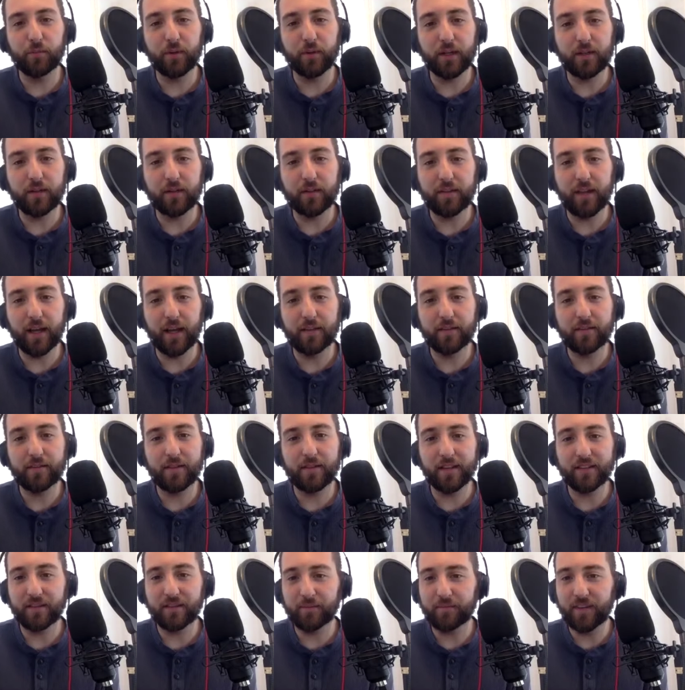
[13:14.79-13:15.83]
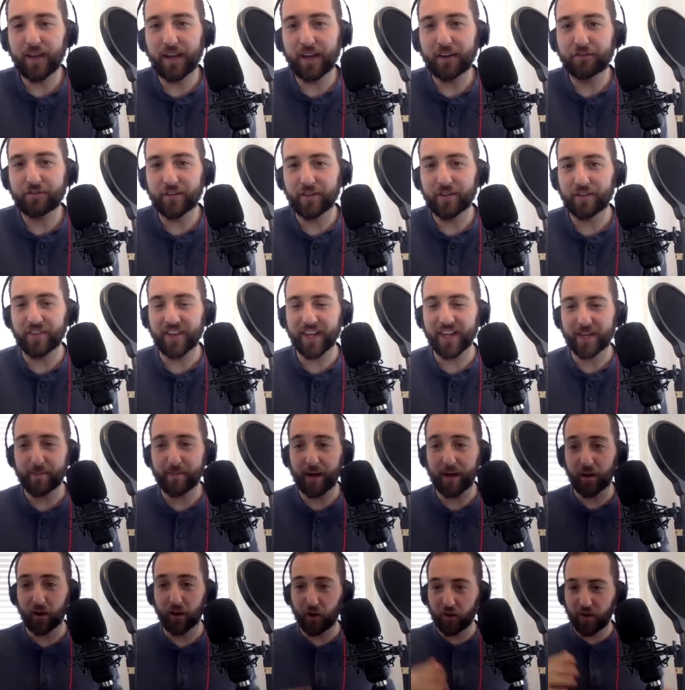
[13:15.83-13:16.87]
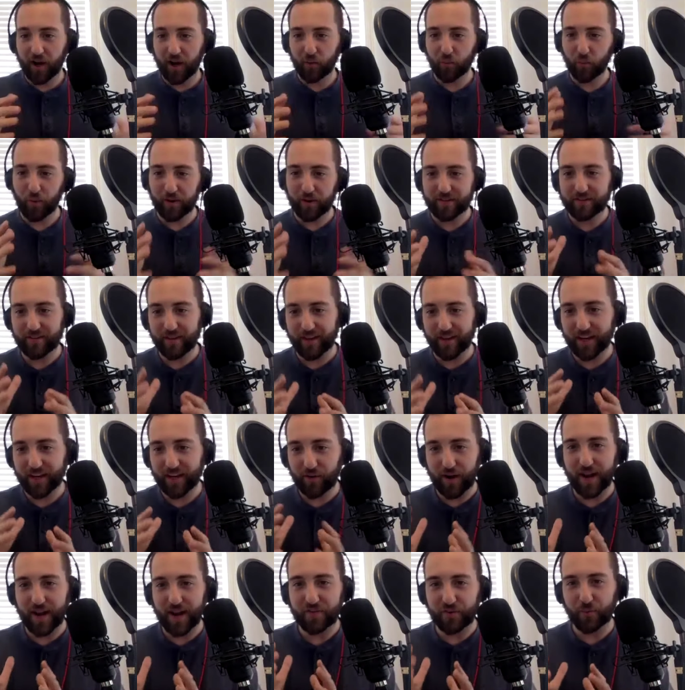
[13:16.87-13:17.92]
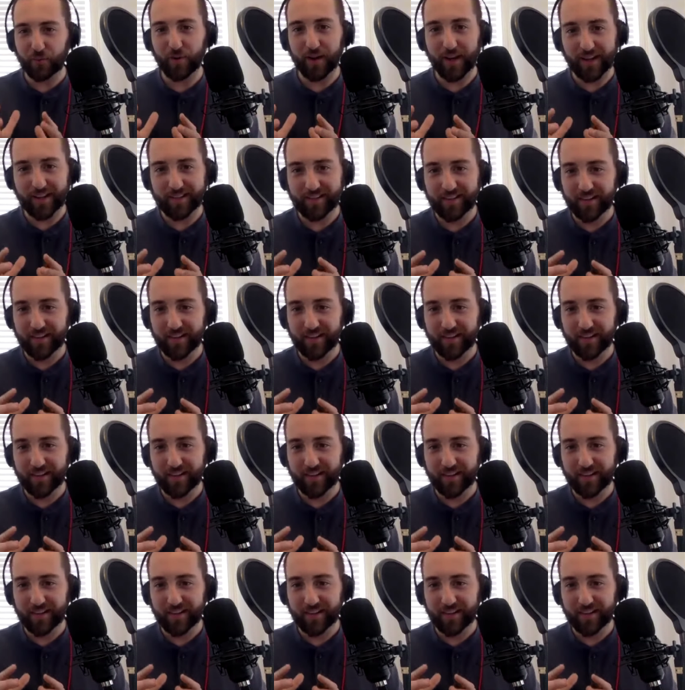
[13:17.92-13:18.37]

But that that temptation to think about, all right, once I graduate,